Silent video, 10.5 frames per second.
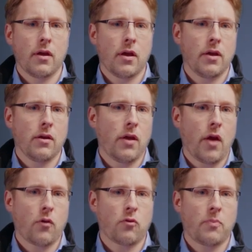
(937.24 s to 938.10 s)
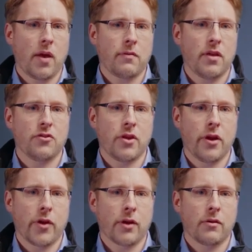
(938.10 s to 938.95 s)
in aerospace
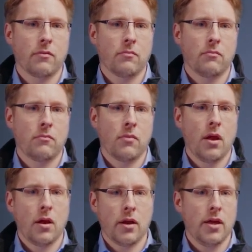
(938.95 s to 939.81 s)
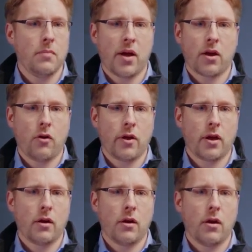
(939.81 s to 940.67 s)
engineering. Lee, my colleague,